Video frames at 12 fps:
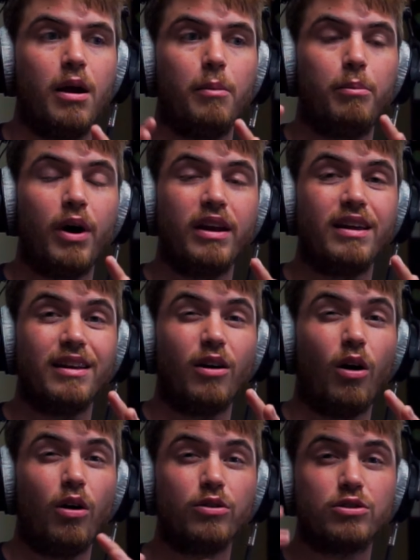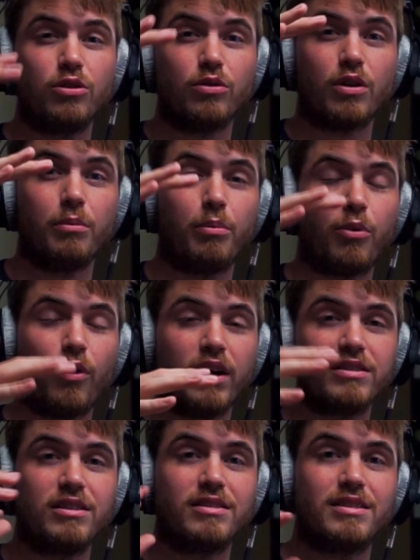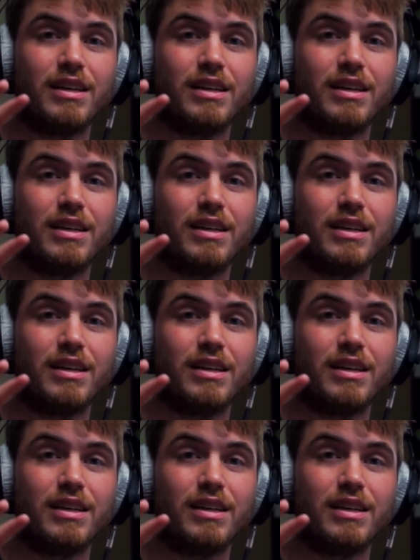but it also compresses the